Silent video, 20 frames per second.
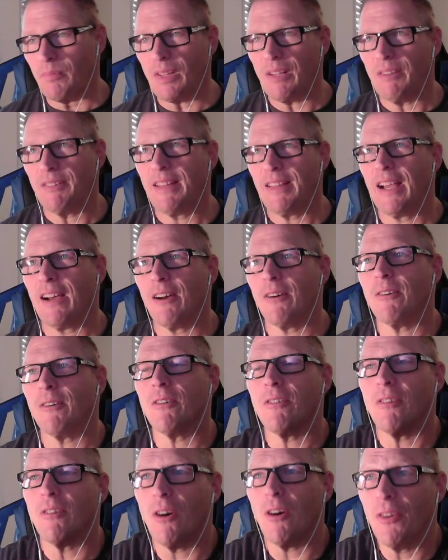Now,
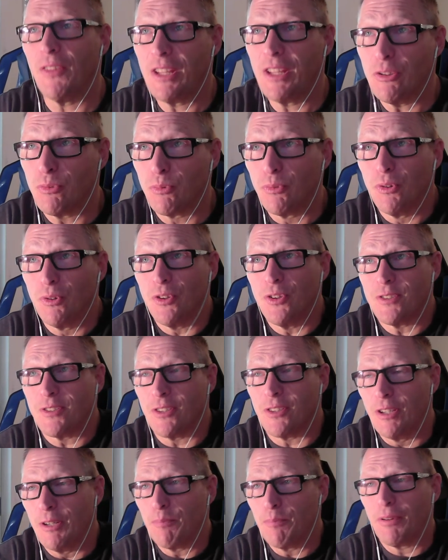all these rules
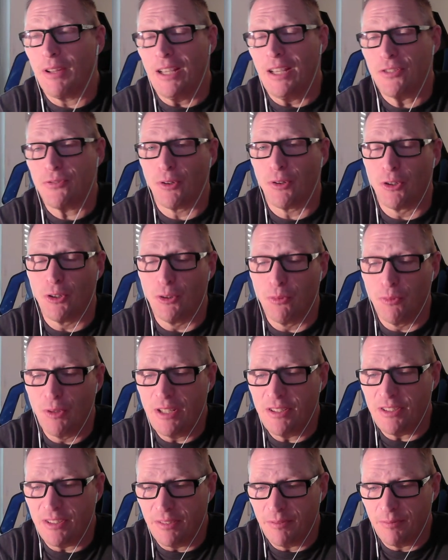are in place for good
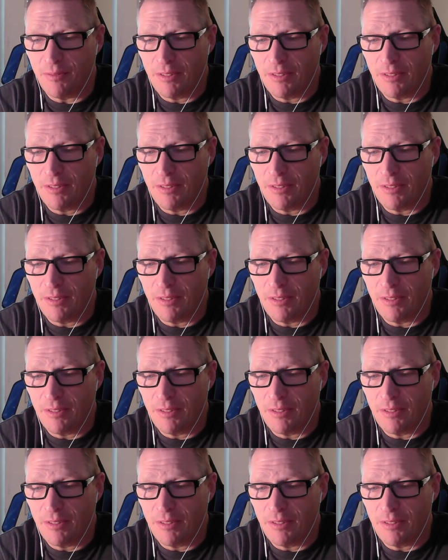reason,